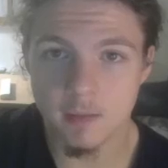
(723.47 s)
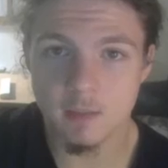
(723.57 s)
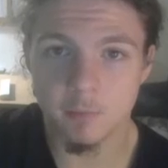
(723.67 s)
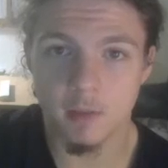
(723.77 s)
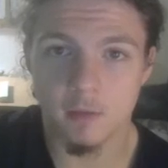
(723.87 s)

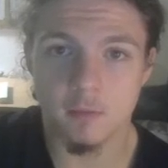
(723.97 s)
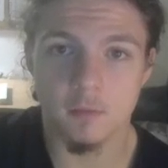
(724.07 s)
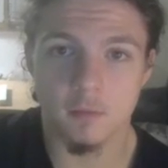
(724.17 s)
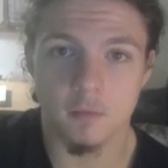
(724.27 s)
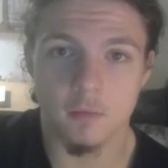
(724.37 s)
spend
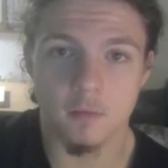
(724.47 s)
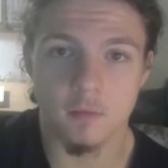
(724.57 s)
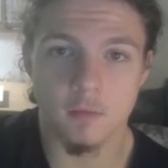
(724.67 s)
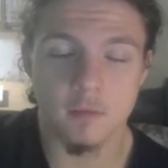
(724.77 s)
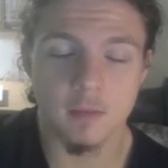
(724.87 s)

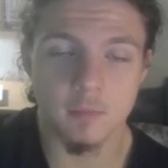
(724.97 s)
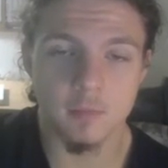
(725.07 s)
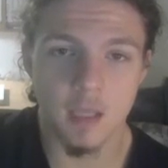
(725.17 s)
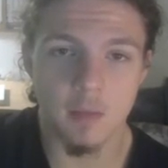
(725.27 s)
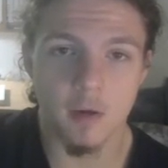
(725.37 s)
some
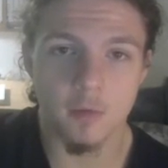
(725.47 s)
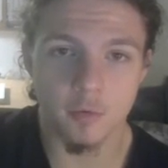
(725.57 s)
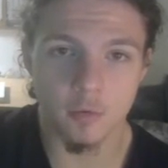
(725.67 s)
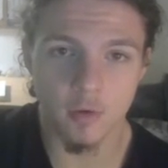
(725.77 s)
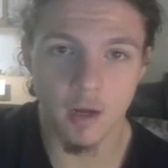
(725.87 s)
time
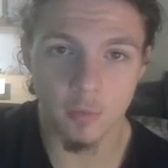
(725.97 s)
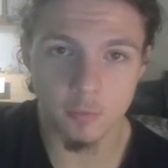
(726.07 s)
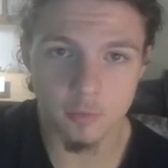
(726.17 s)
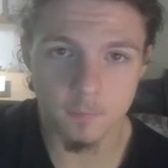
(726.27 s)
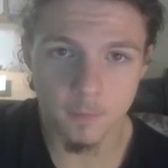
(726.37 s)
underground,